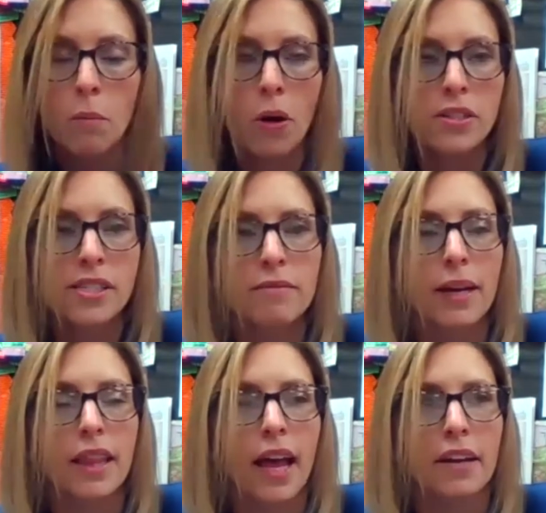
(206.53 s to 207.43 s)
parts of
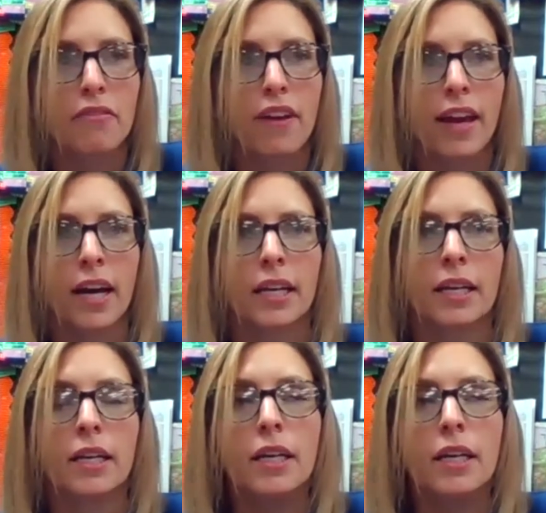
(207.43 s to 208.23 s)
my life, and